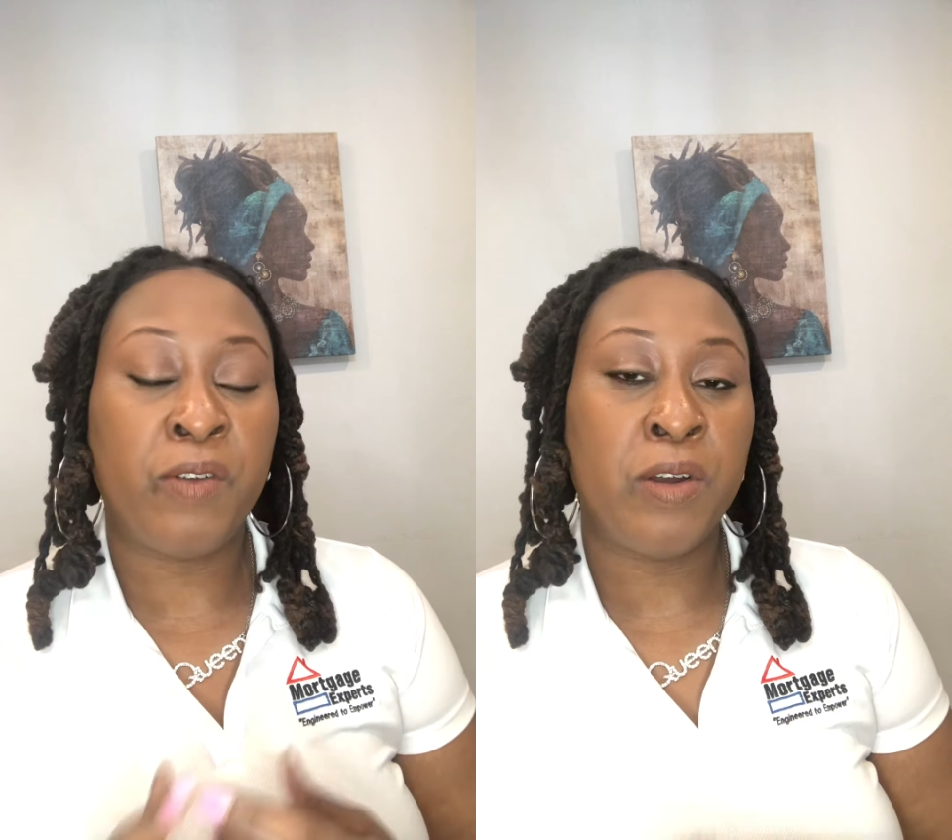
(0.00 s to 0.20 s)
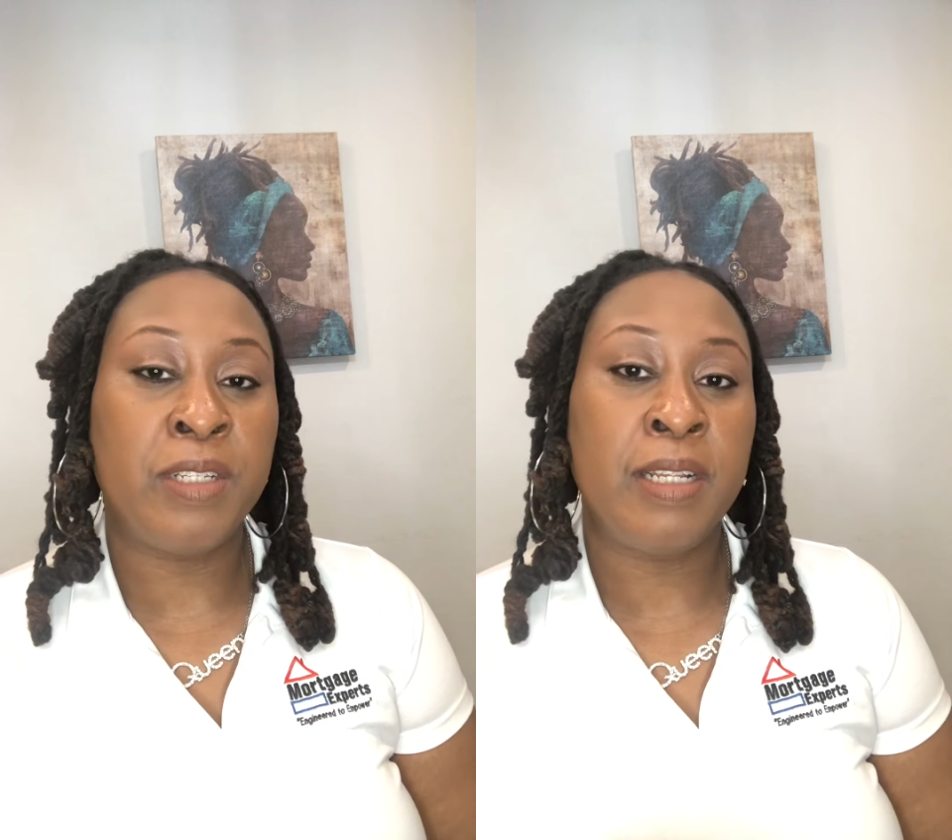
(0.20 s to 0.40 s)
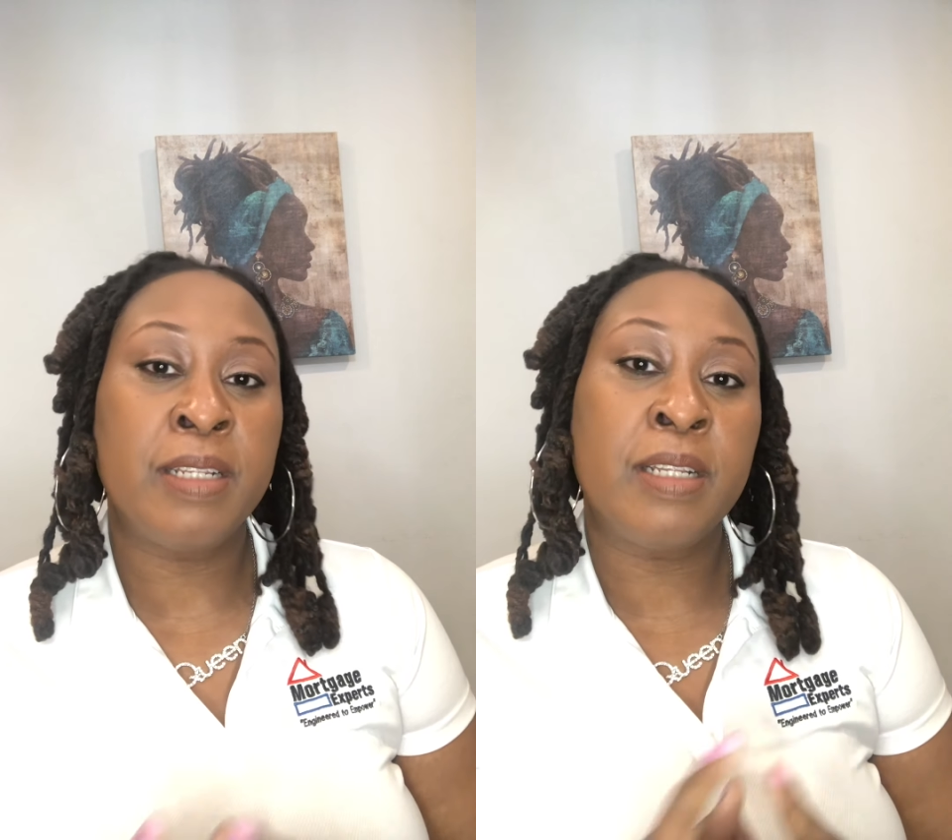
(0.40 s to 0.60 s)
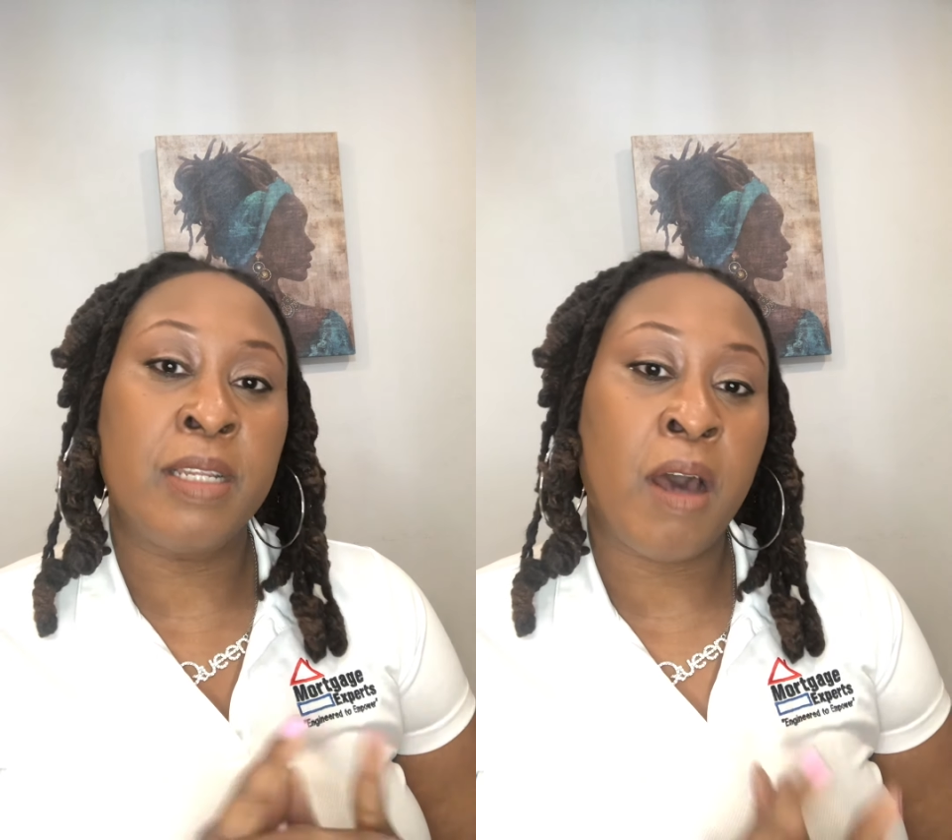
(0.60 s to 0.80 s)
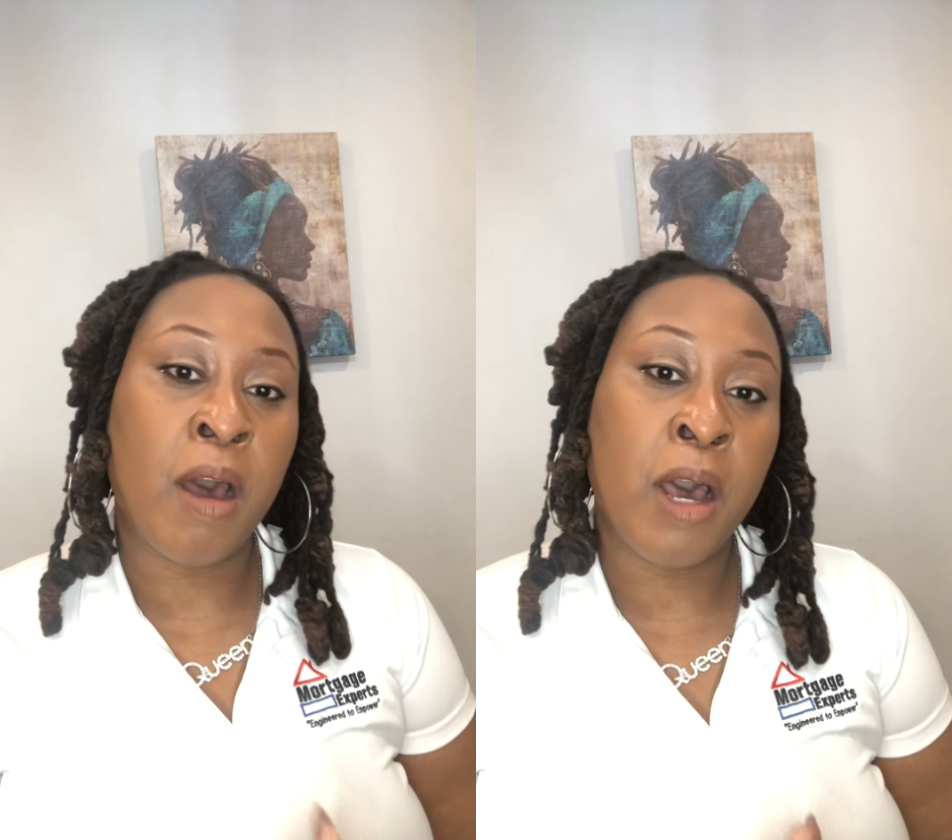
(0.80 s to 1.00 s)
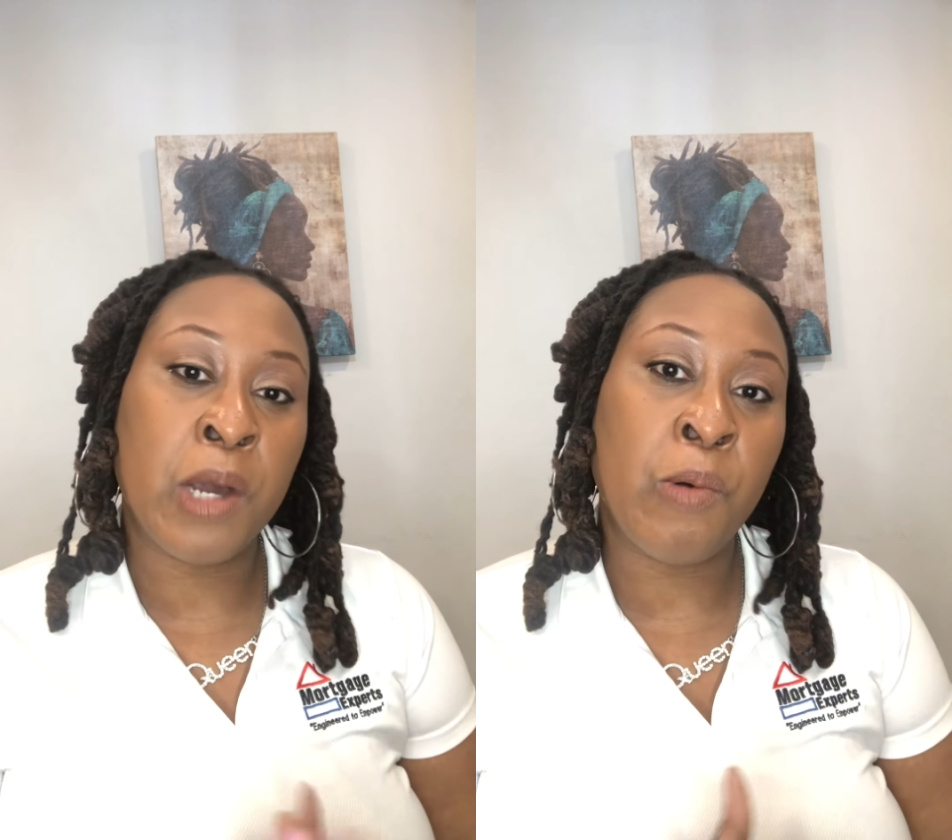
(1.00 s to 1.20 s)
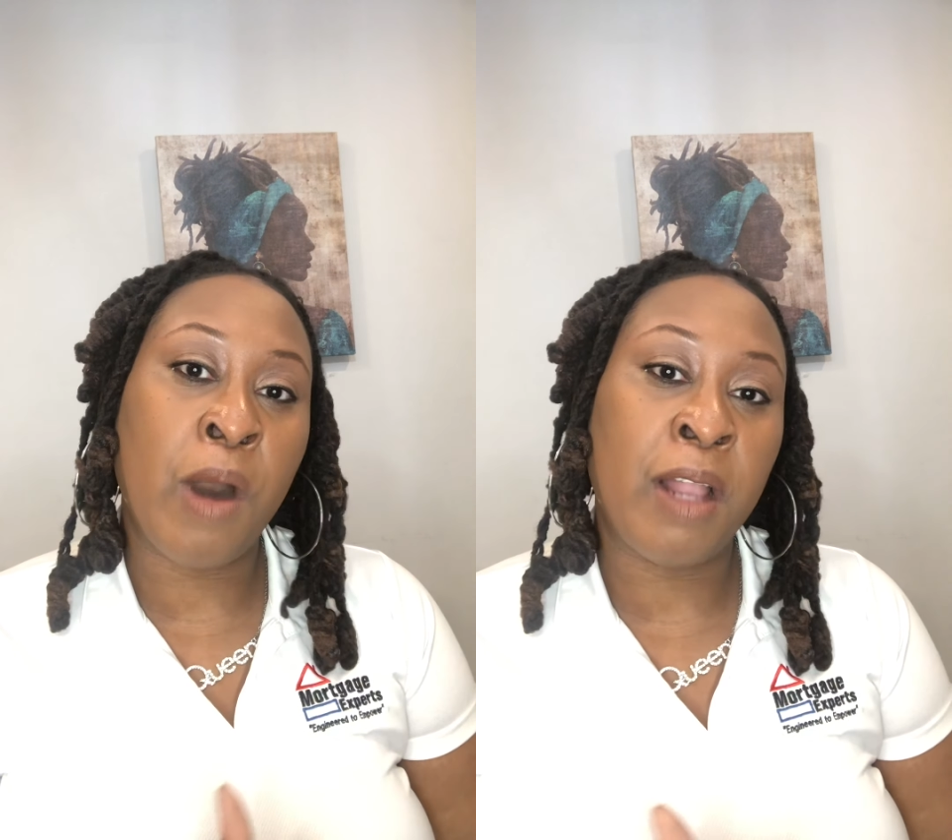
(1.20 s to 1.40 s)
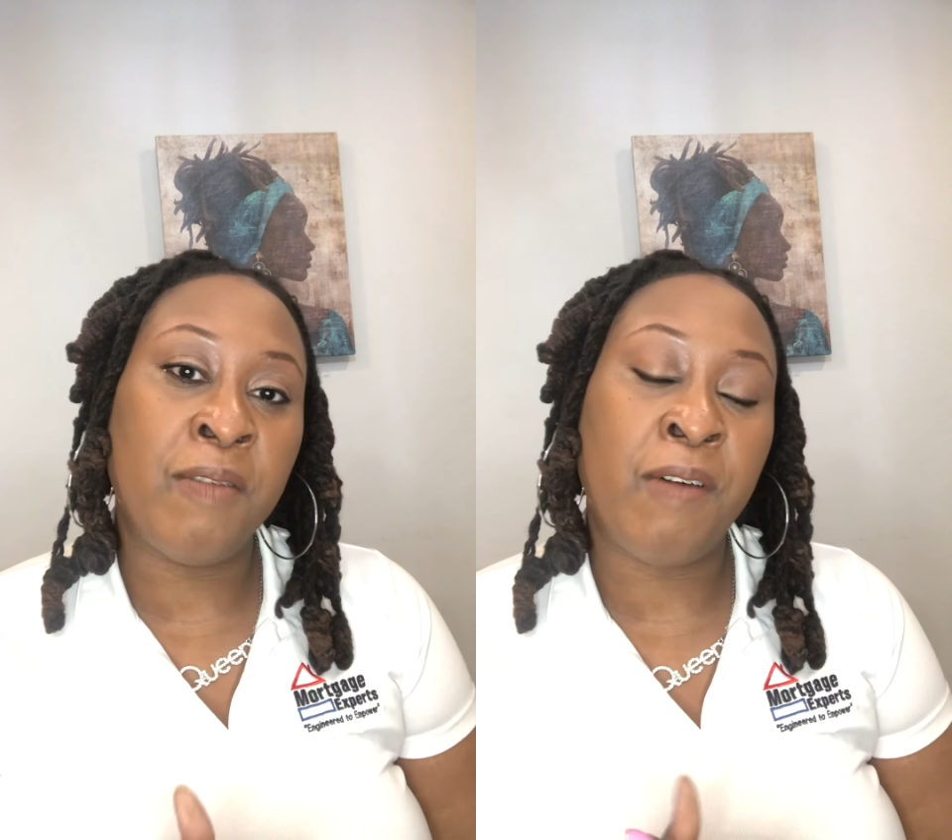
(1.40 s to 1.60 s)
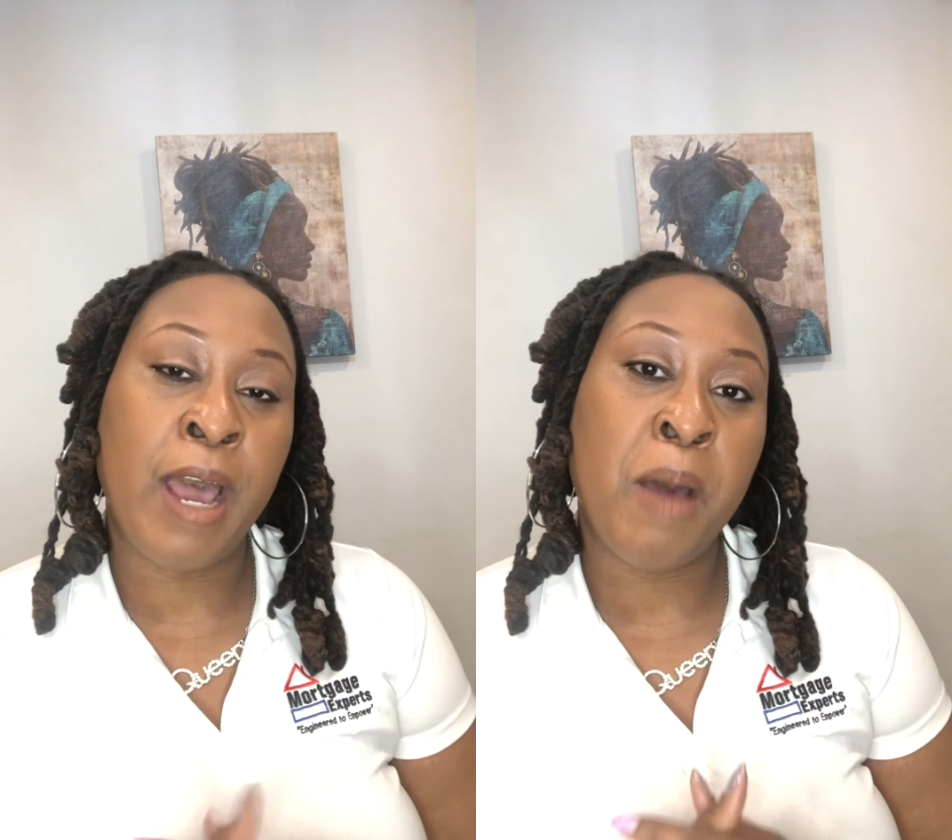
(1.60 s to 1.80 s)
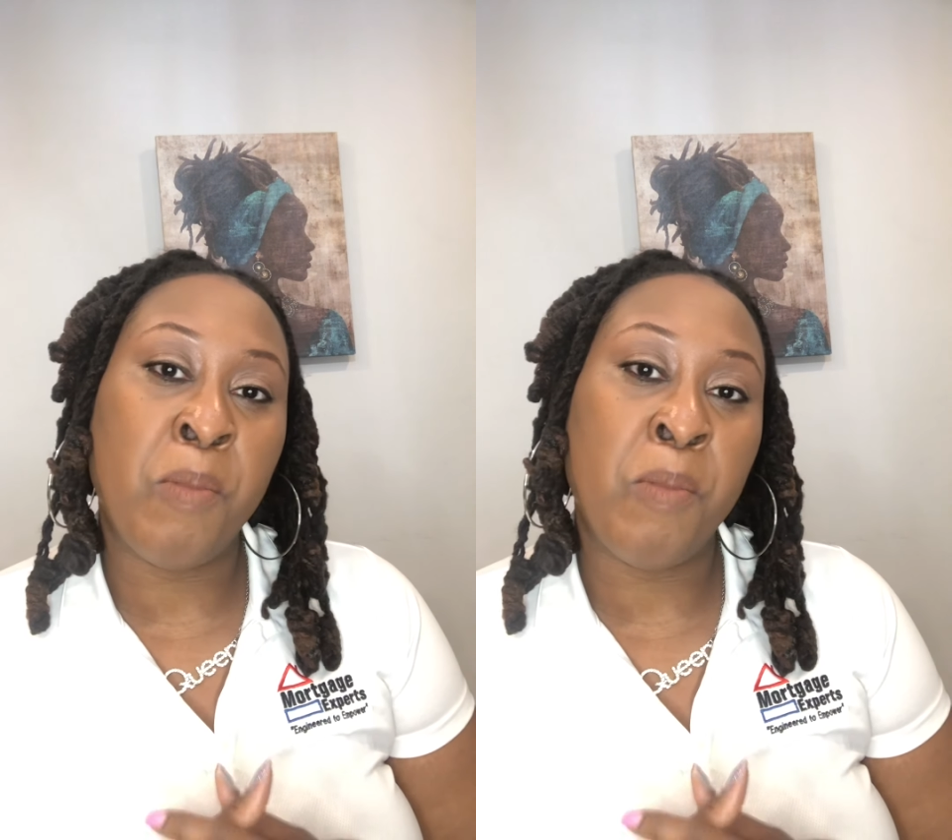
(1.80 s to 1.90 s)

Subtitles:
versus non-qualified